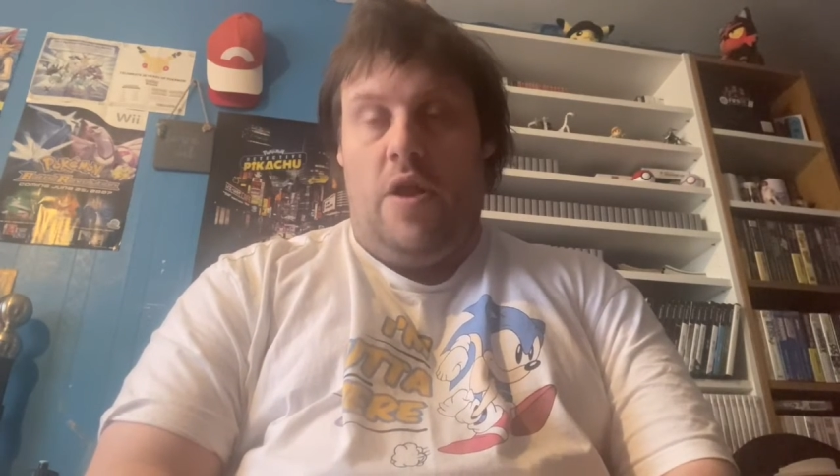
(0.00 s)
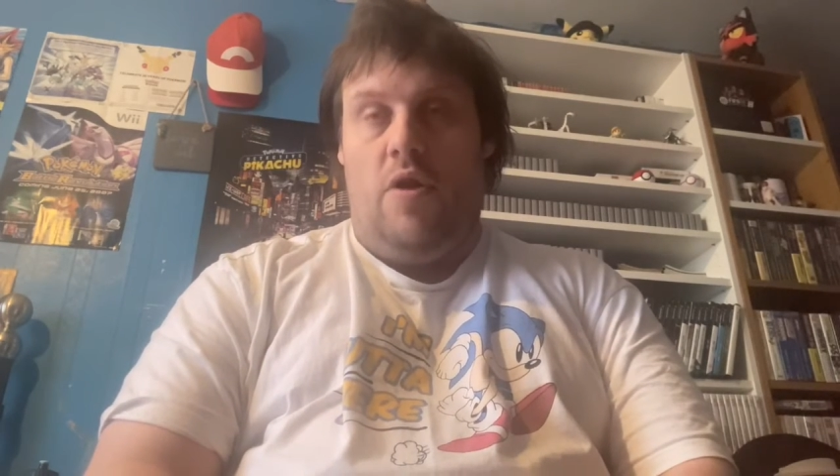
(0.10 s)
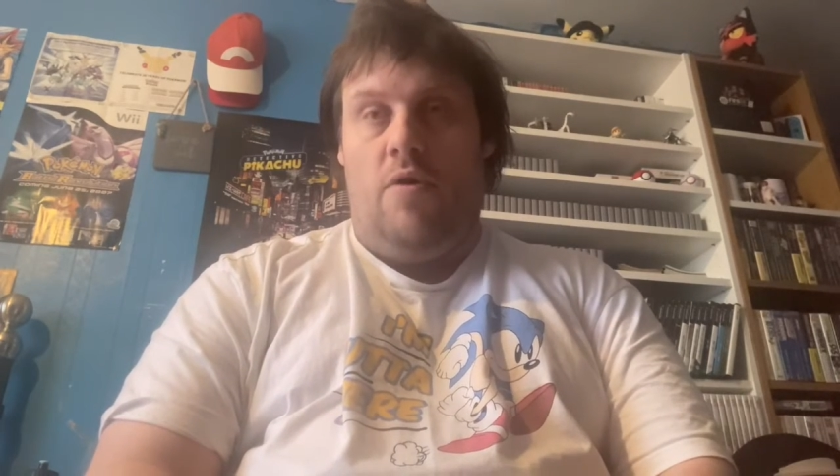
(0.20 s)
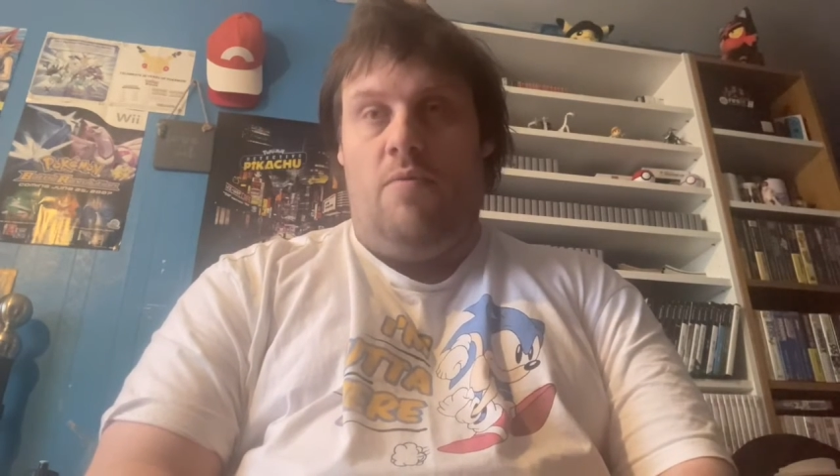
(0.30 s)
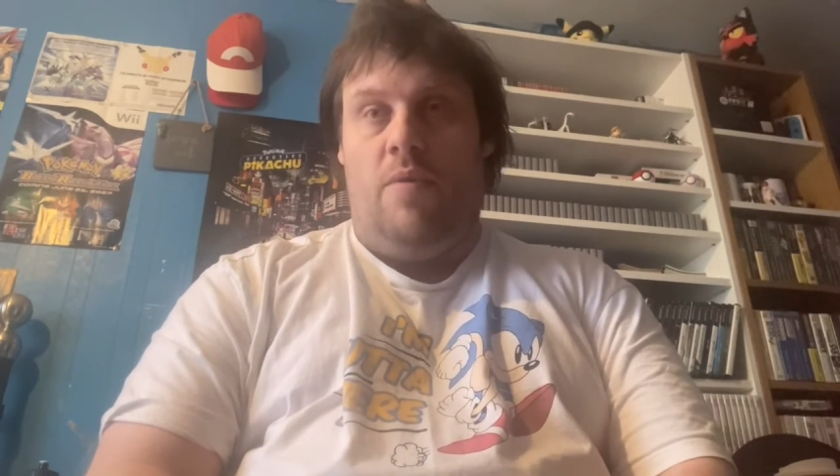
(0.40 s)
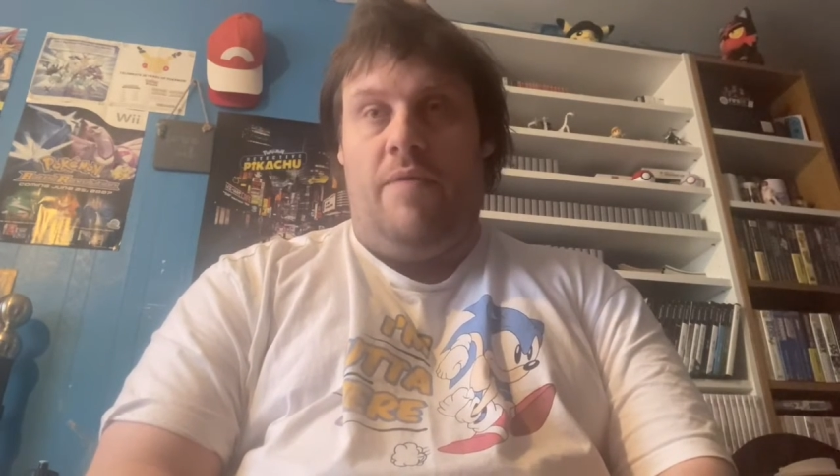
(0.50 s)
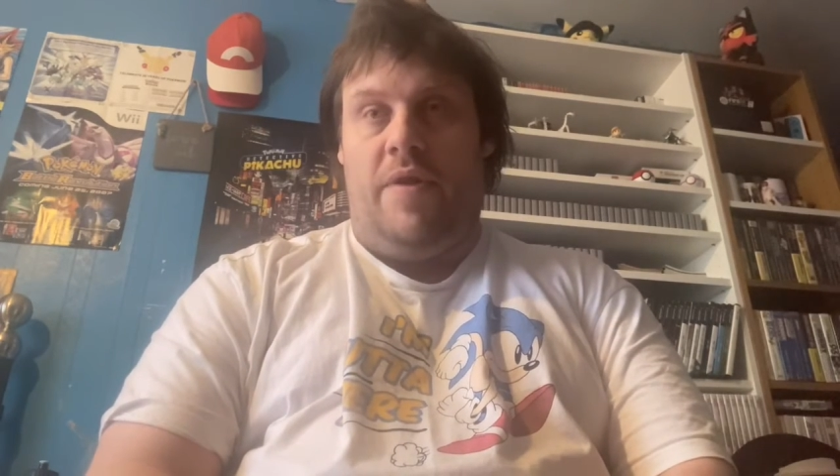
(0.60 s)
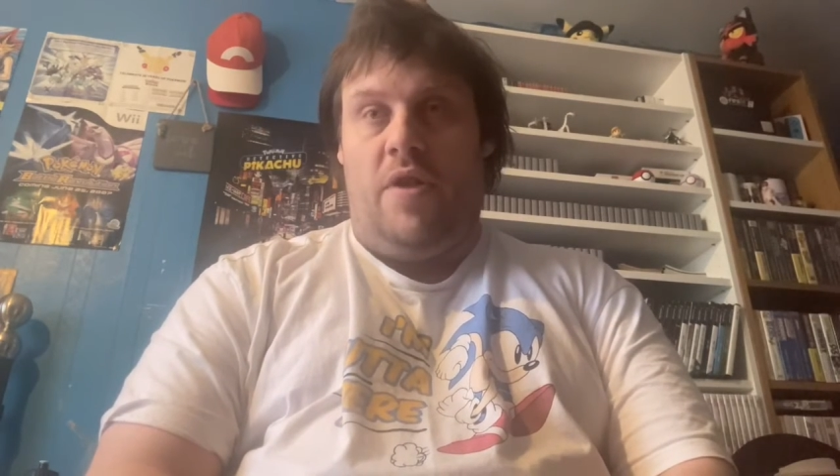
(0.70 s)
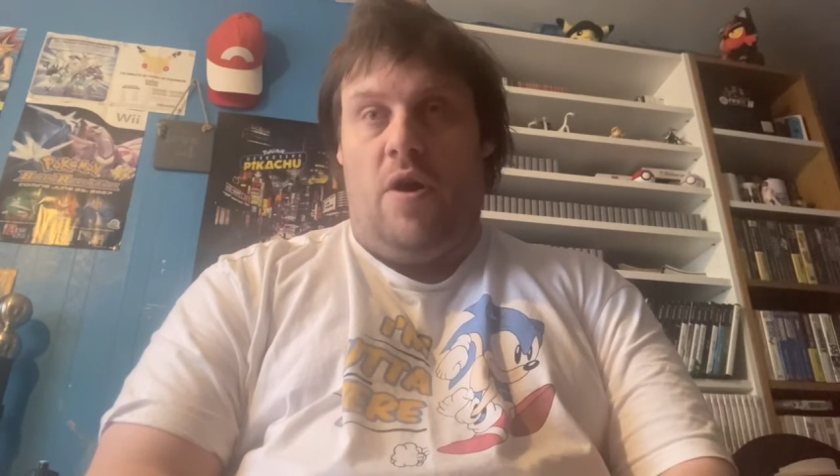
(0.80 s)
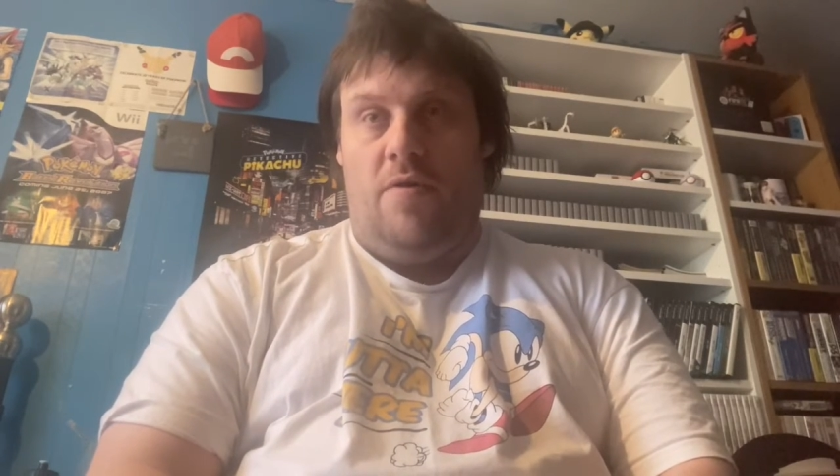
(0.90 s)
along with
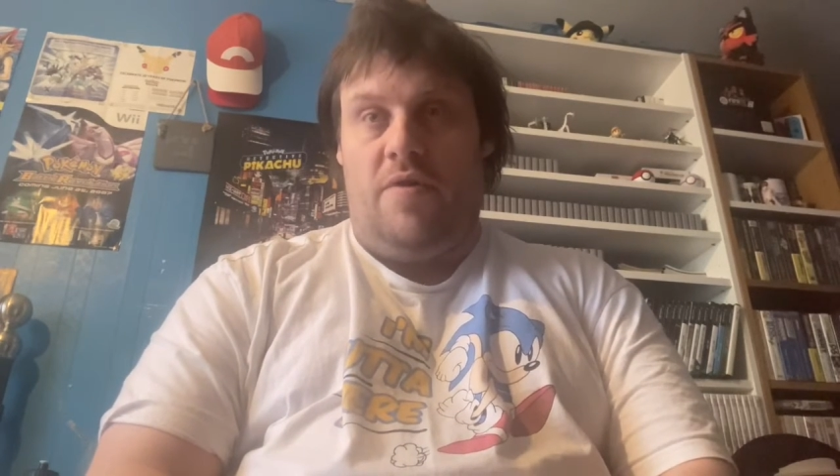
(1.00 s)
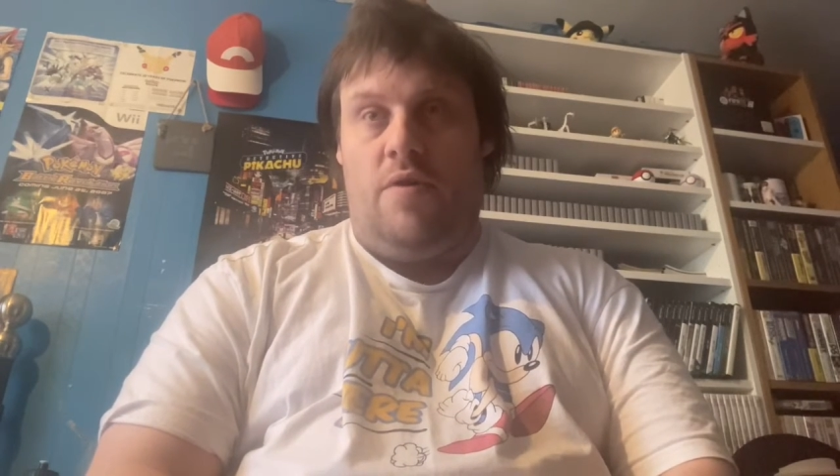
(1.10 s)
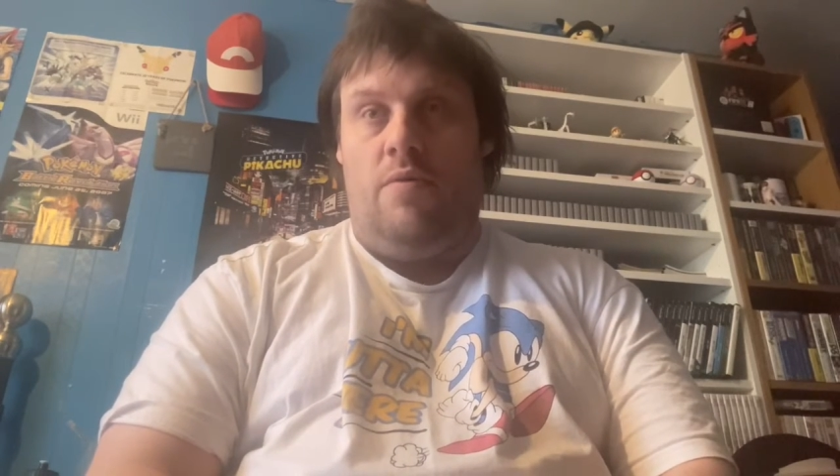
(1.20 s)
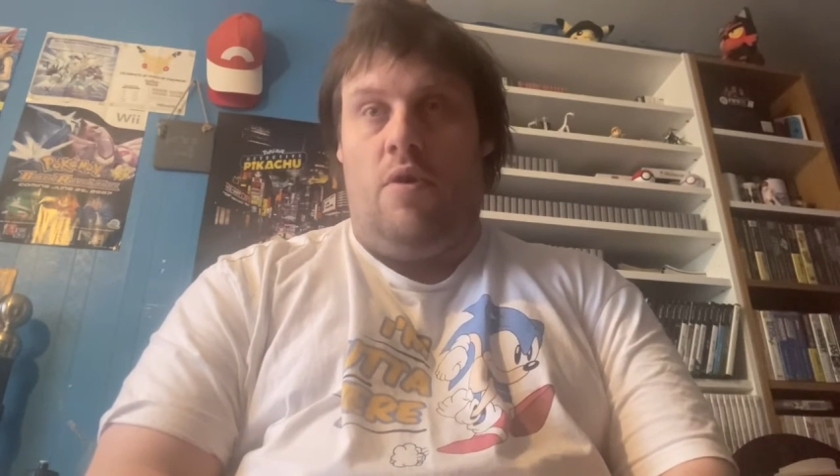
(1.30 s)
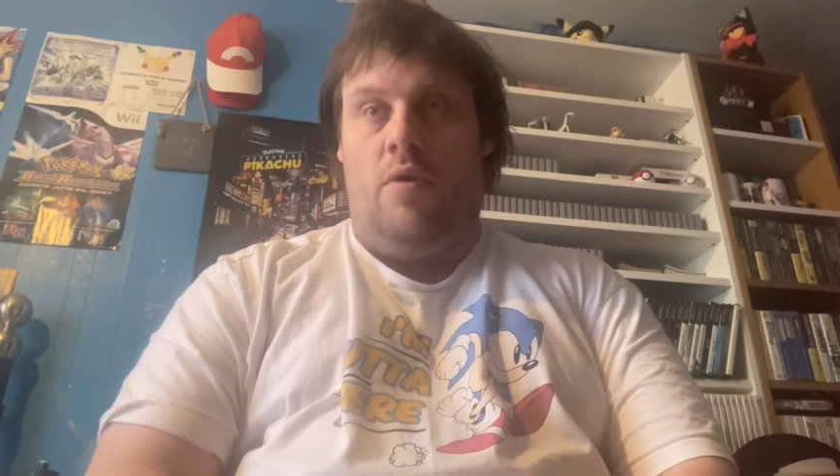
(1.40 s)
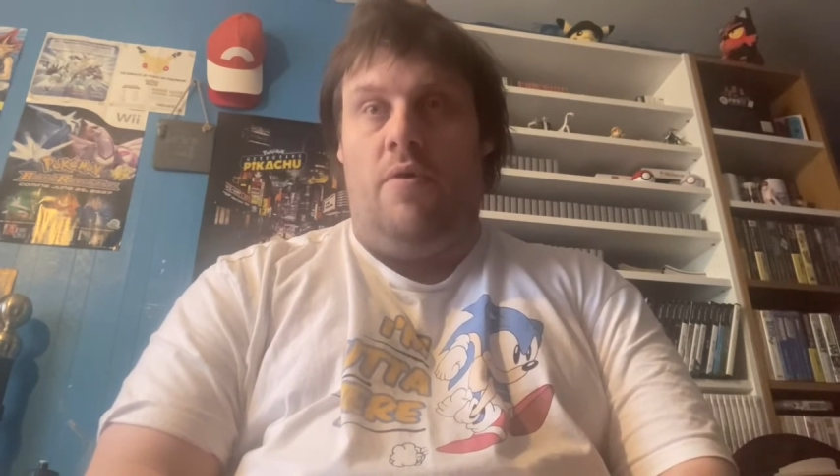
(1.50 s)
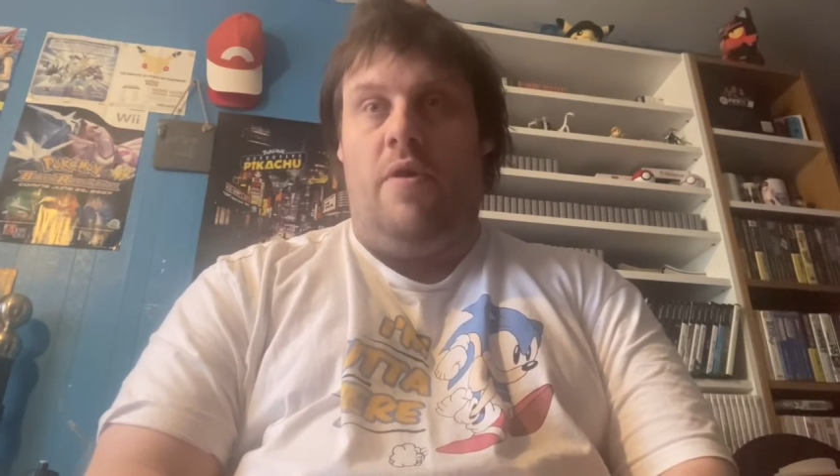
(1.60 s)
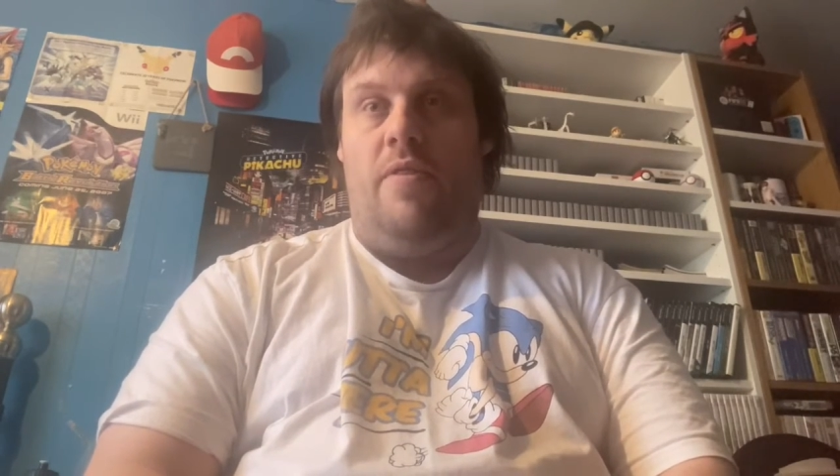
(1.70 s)
an article on